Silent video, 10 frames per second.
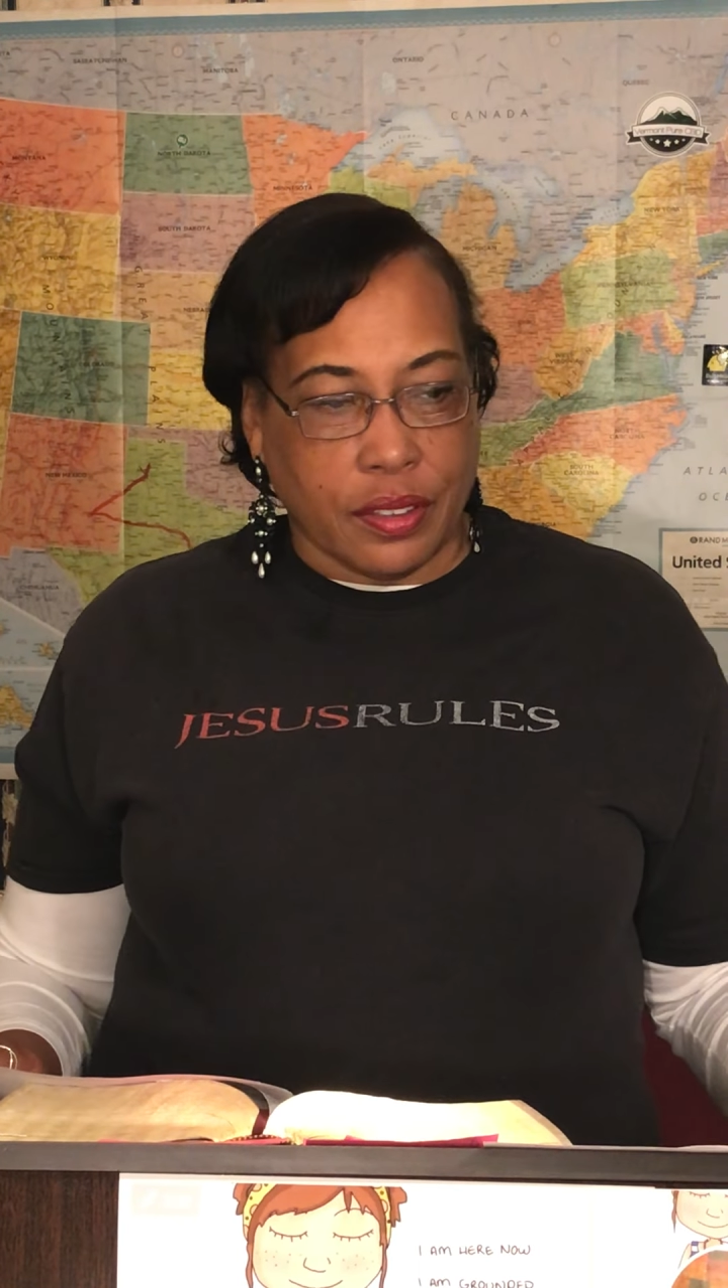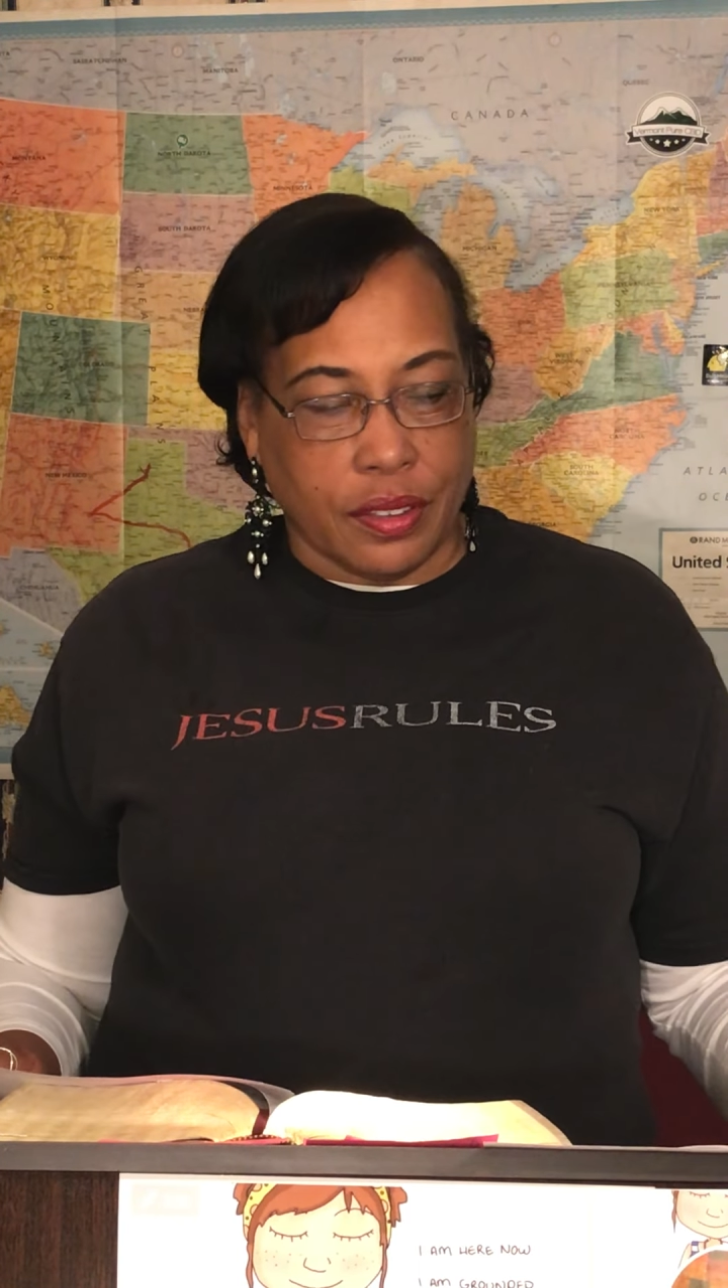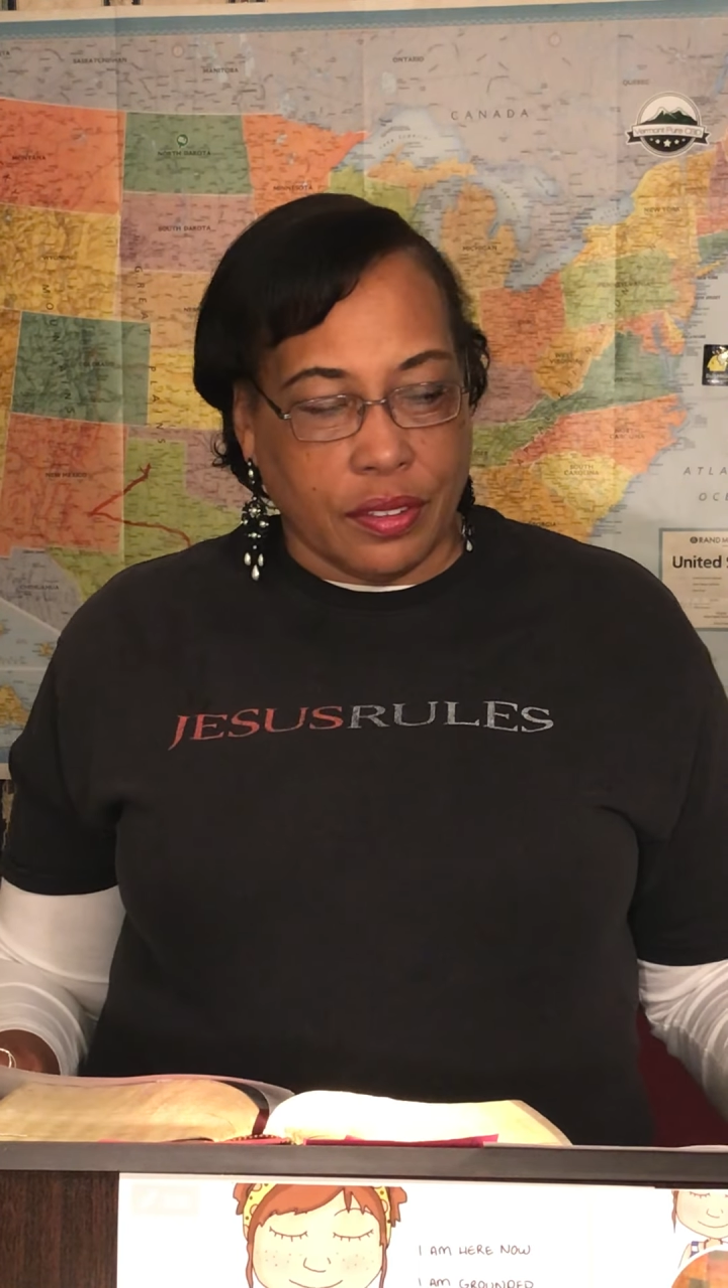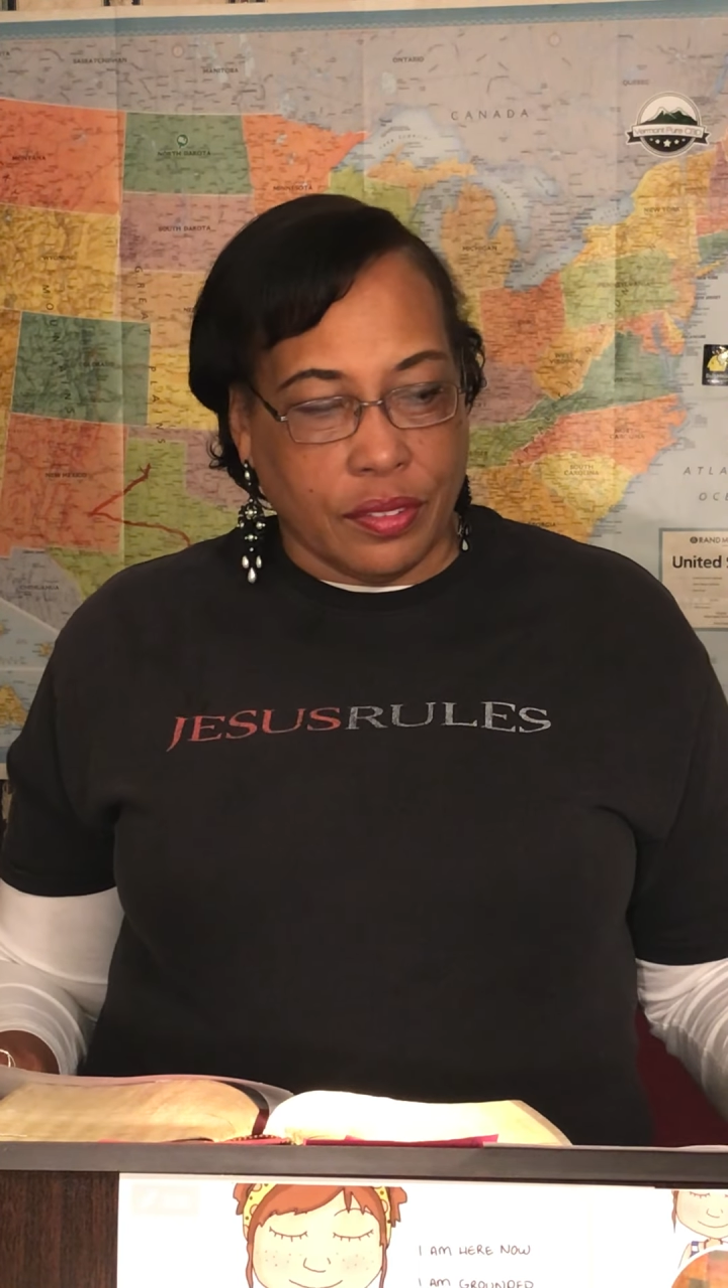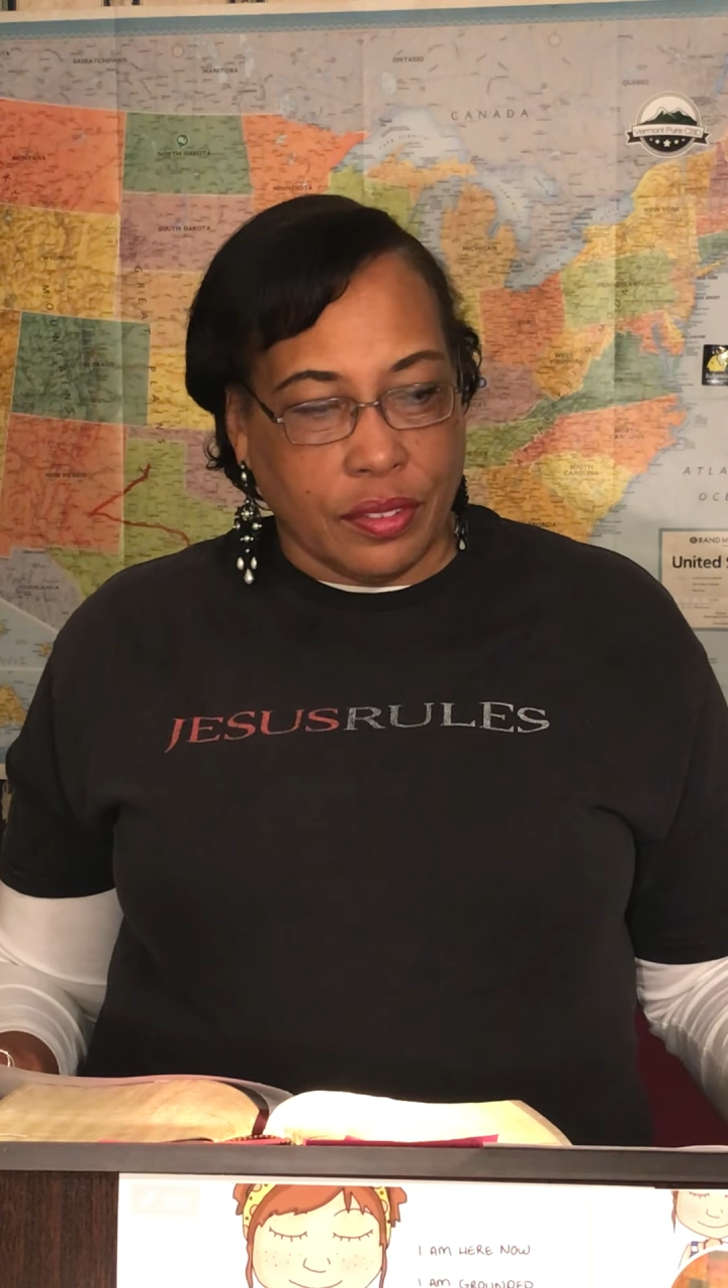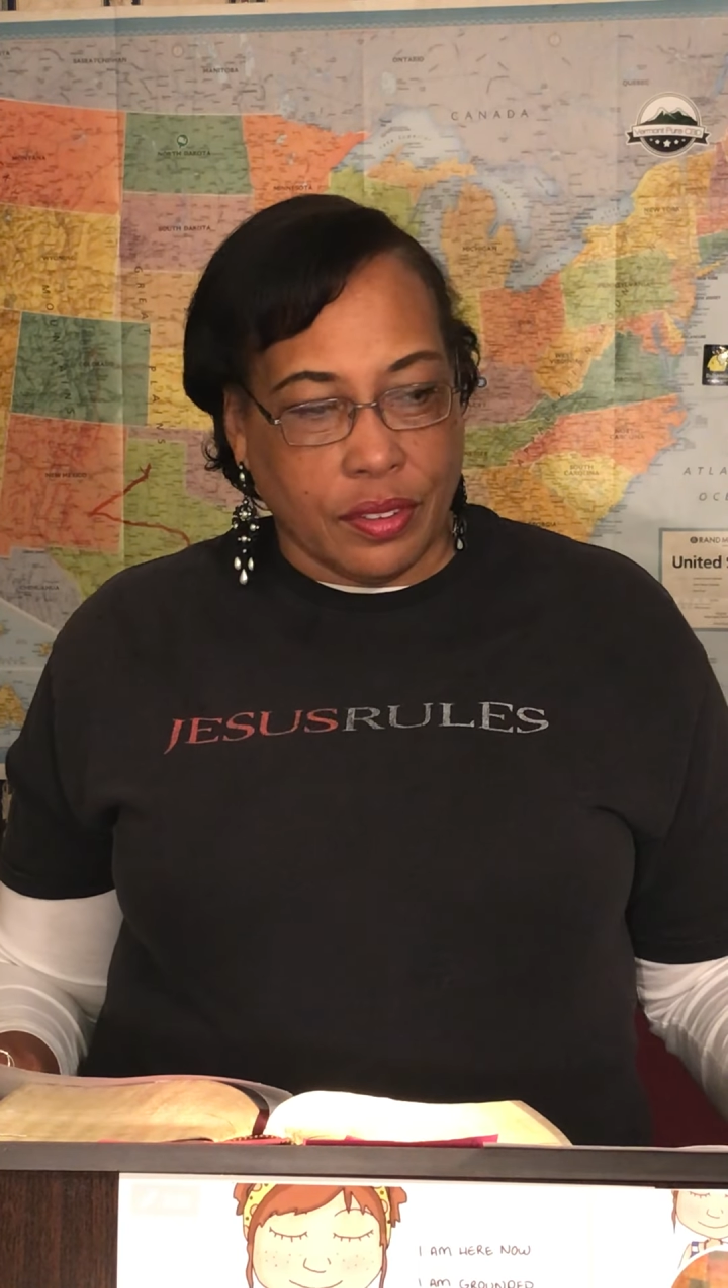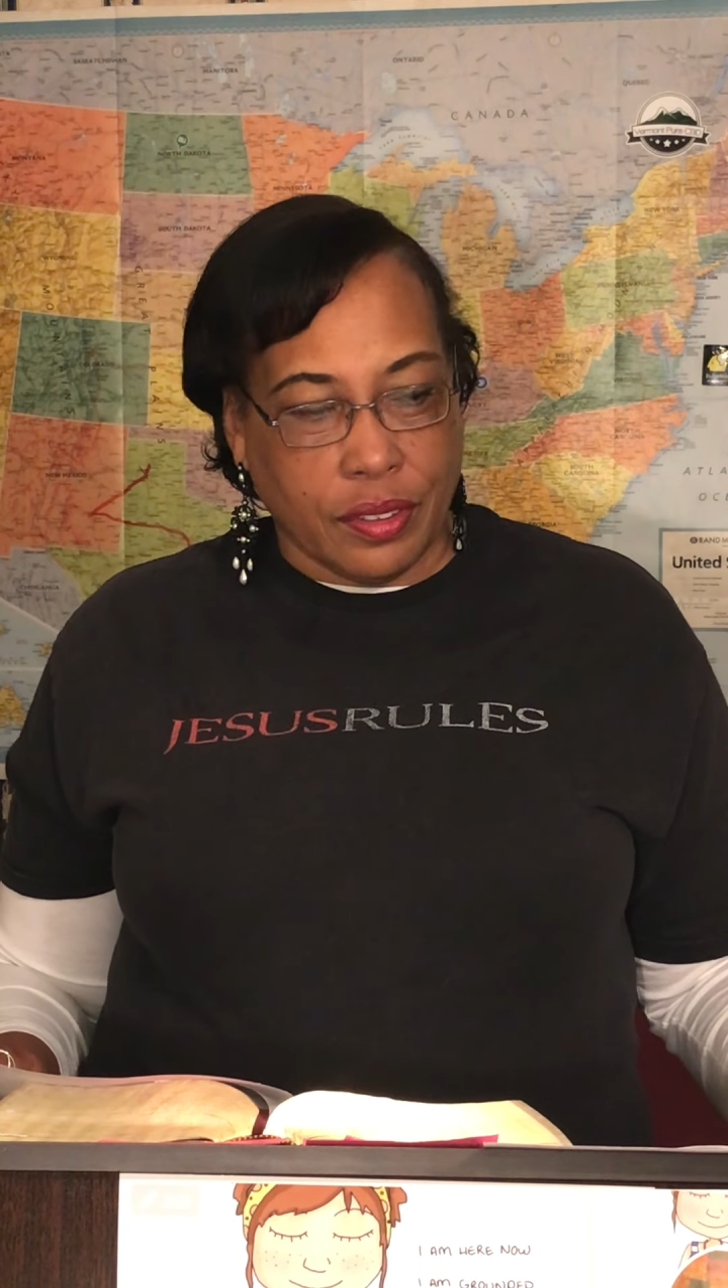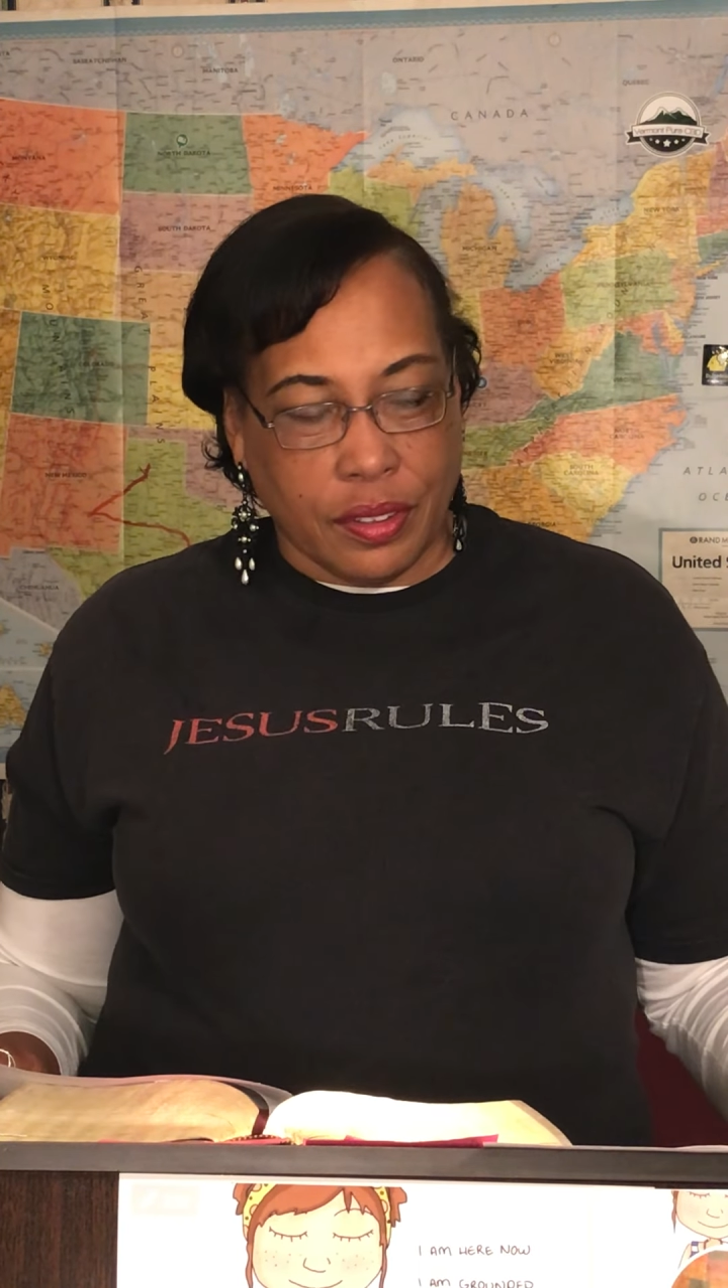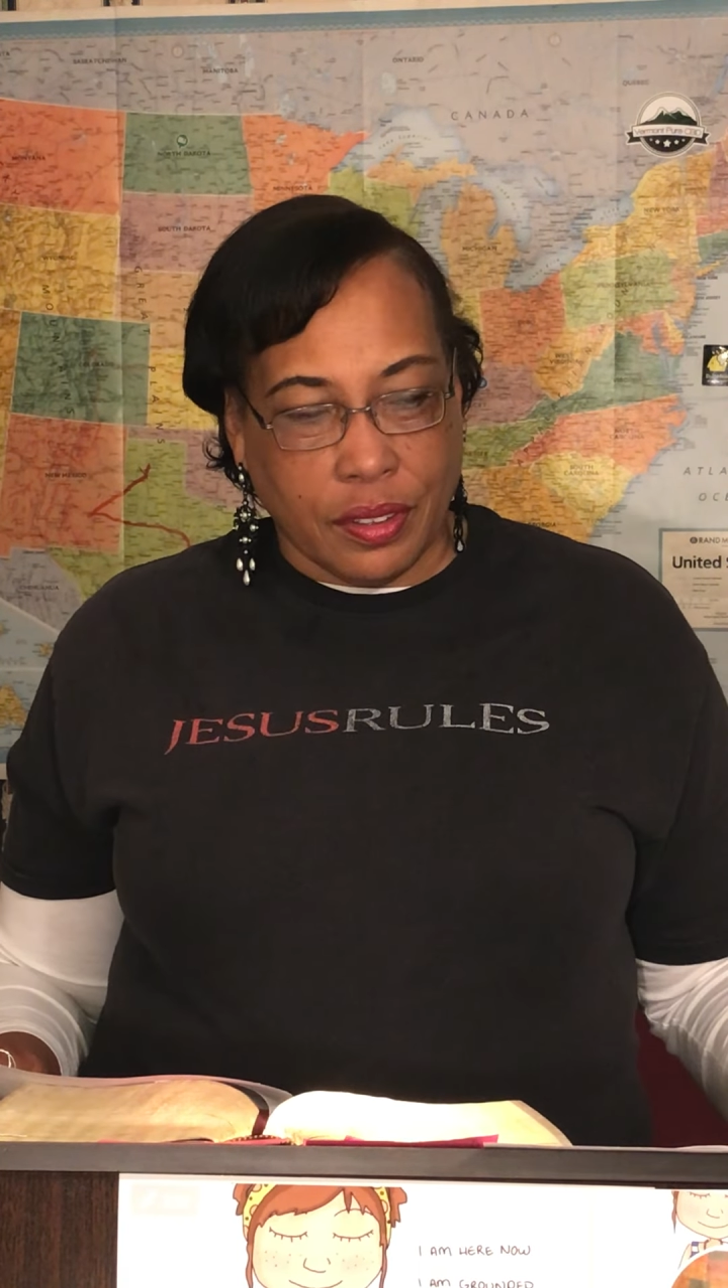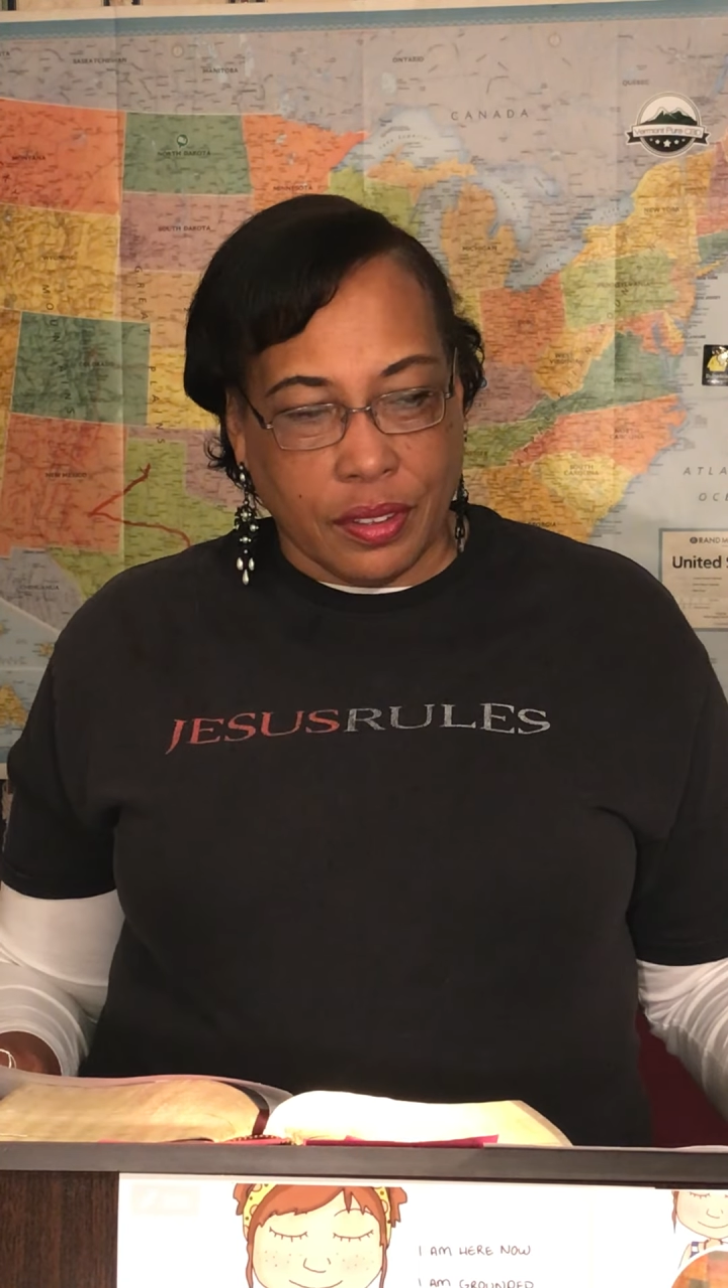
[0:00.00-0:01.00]
If I
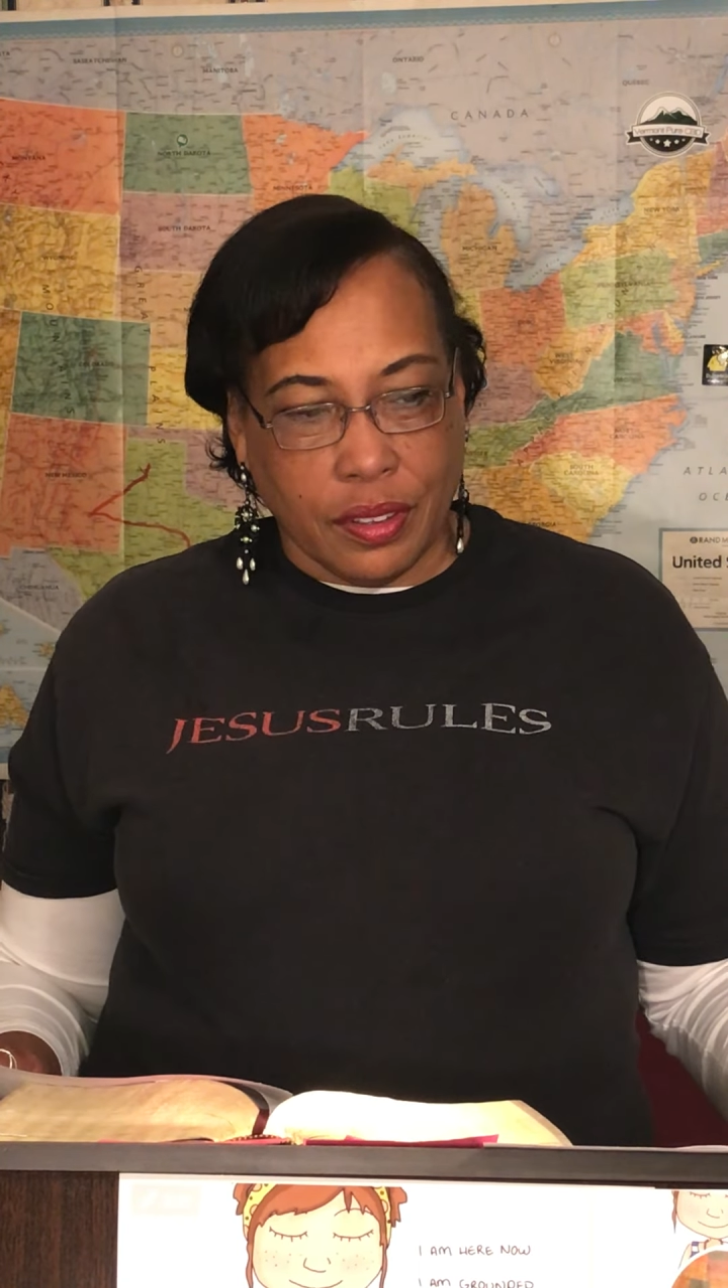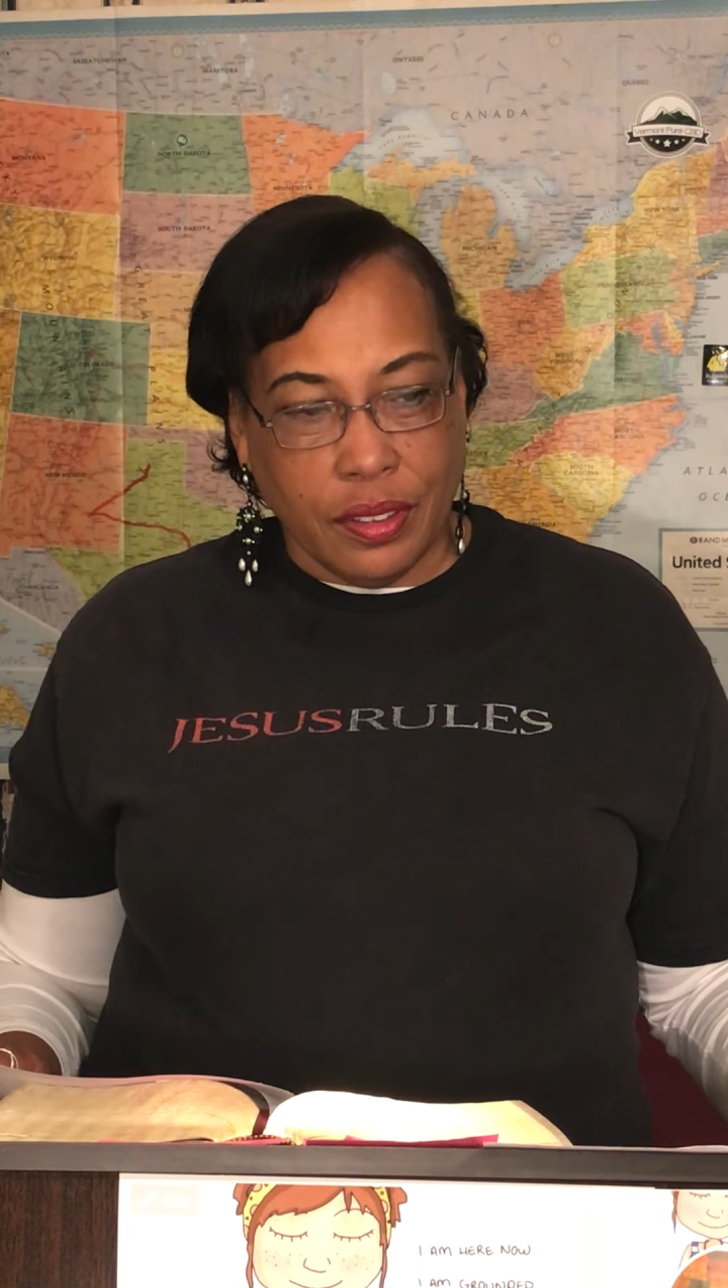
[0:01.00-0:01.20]
read it in